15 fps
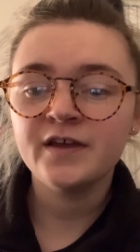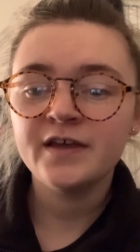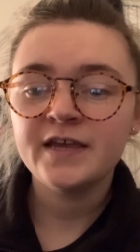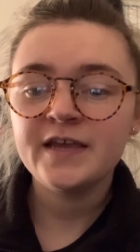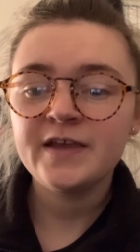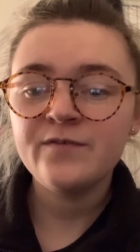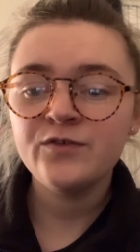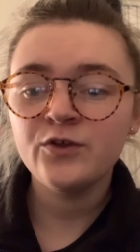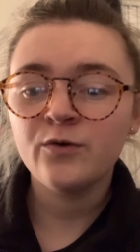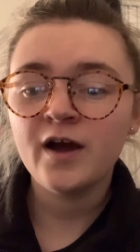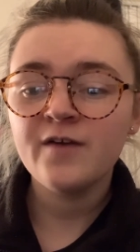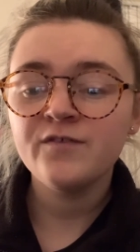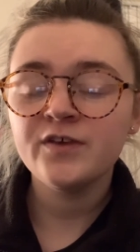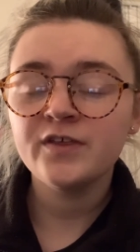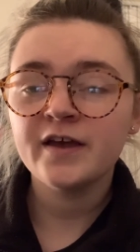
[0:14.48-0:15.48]
even though I
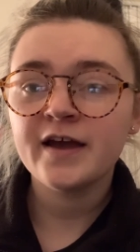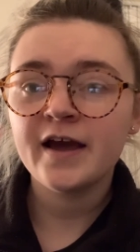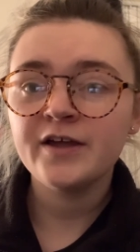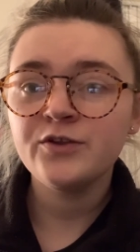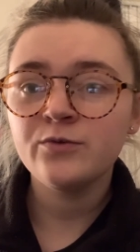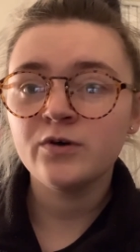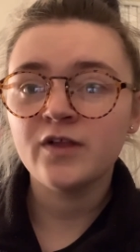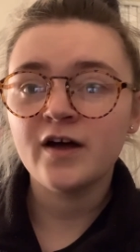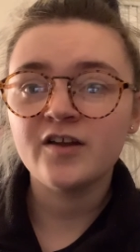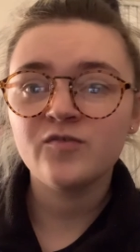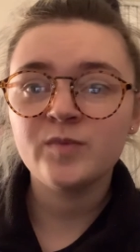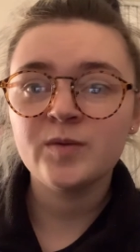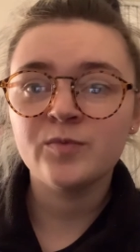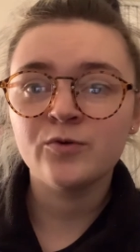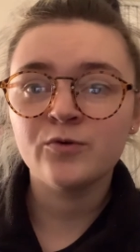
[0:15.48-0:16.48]
feel like I knew a lot of
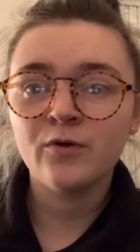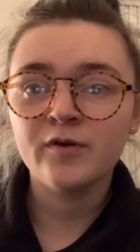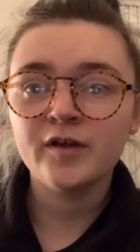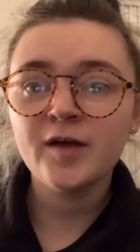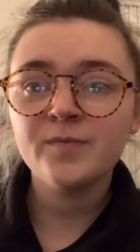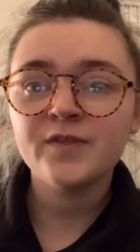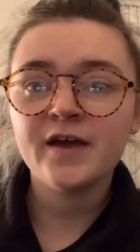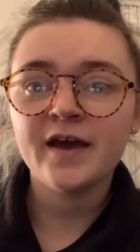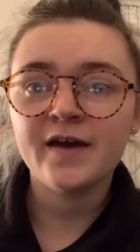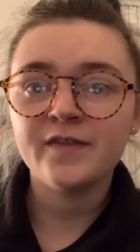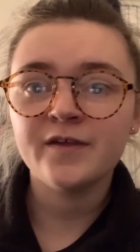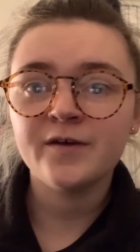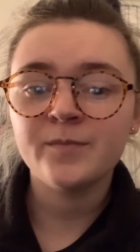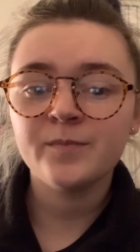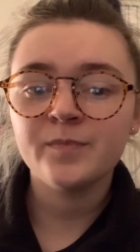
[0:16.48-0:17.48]
people growing up that had
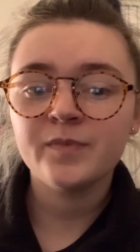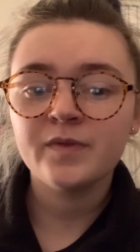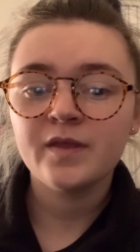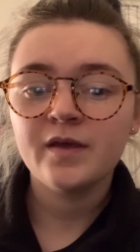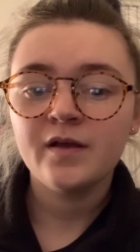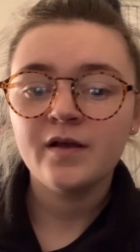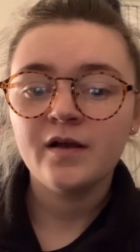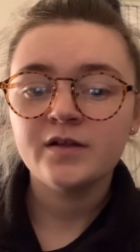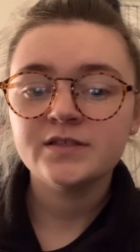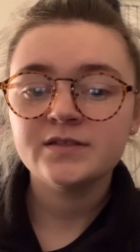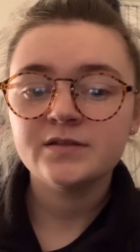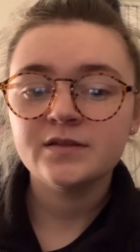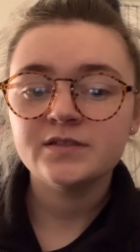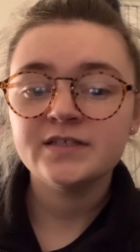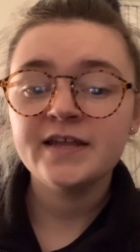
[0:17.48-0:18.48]
them.
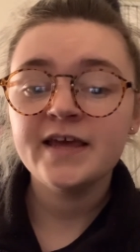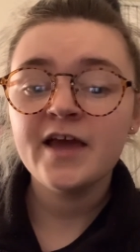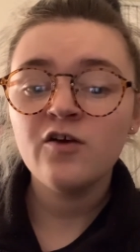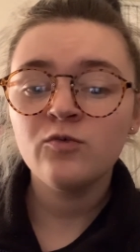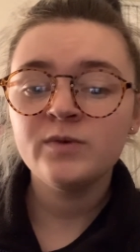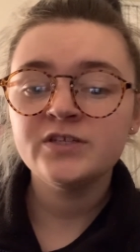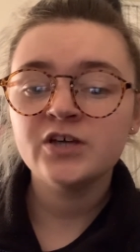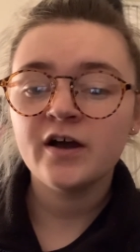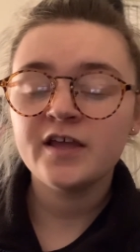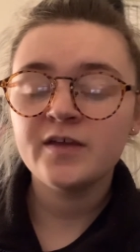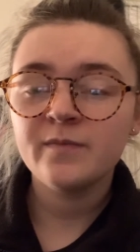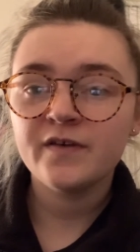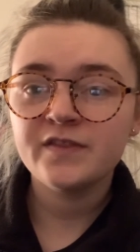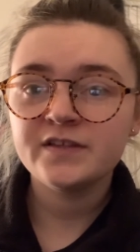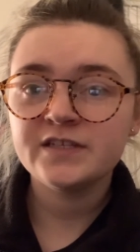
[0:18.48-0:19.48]
Today I will be talking
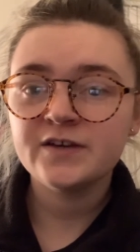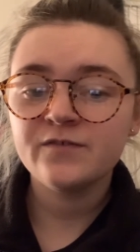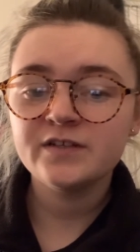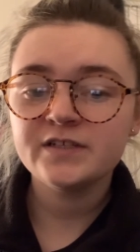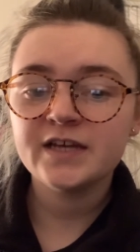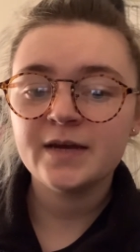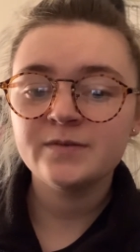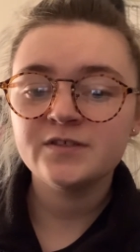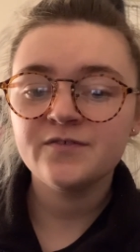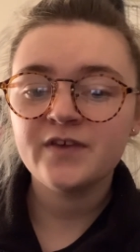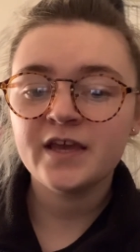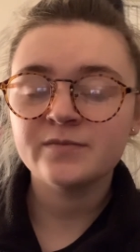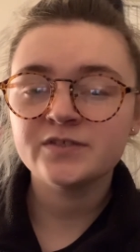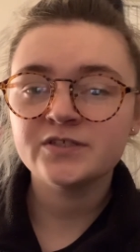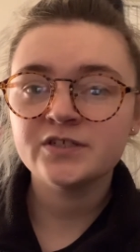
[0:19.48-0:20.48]
about the different types of
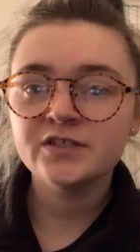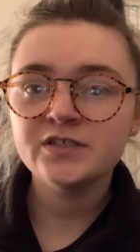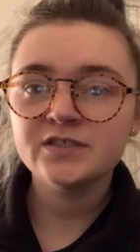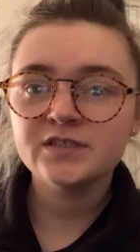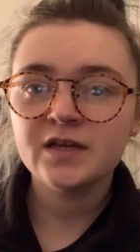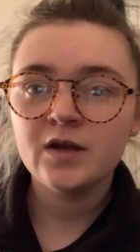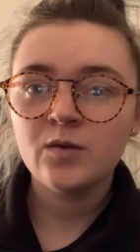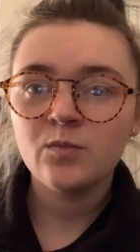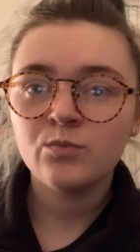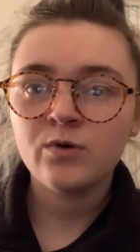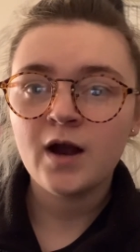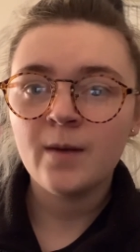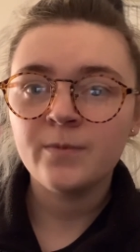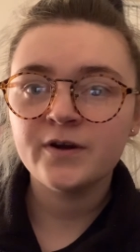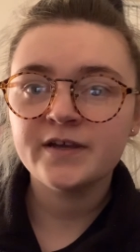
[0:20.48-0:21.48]
hamsters,
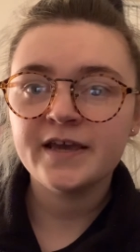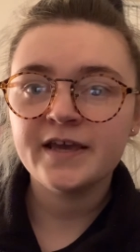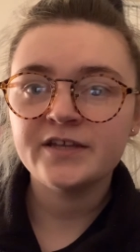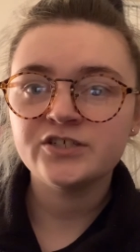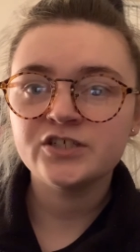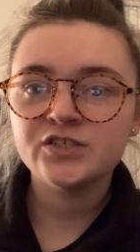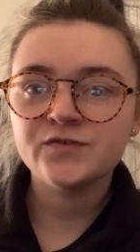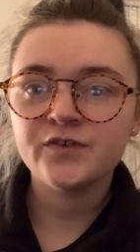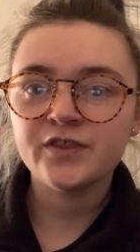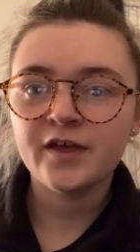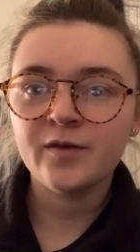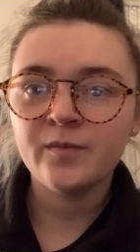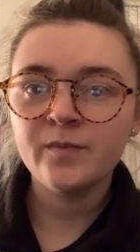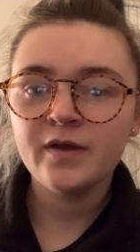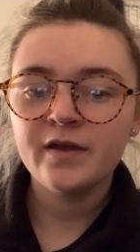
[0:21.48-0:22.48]
proper cages for
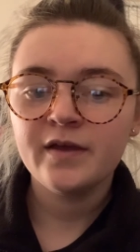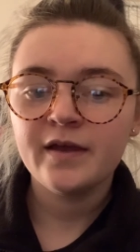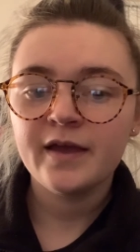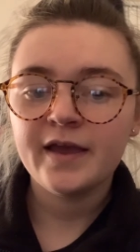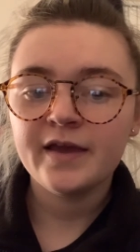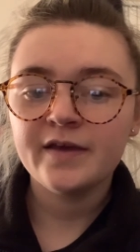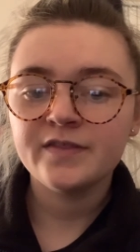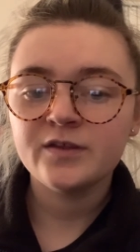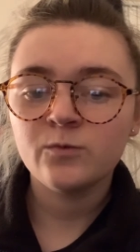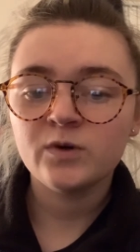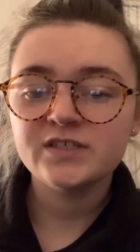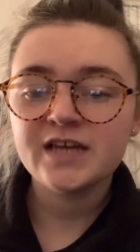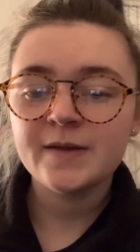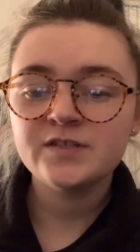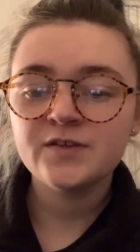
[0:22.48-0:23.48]
them, and what
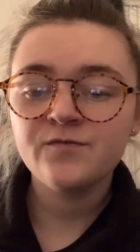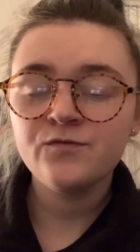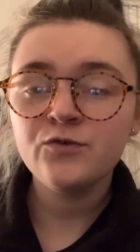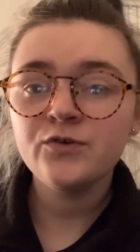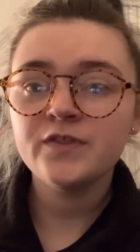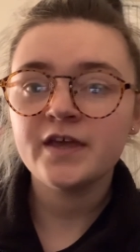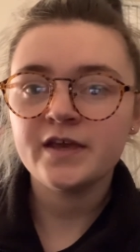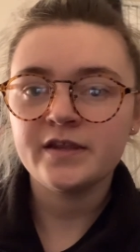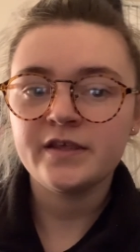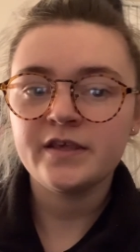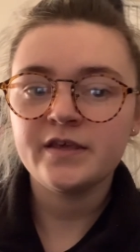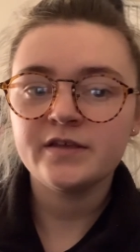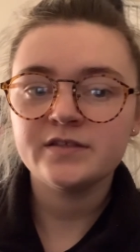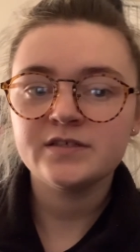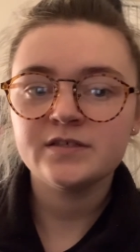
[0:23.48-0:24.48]
types of food they can
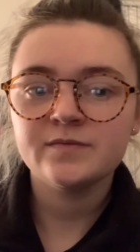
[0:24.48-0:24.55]
eat.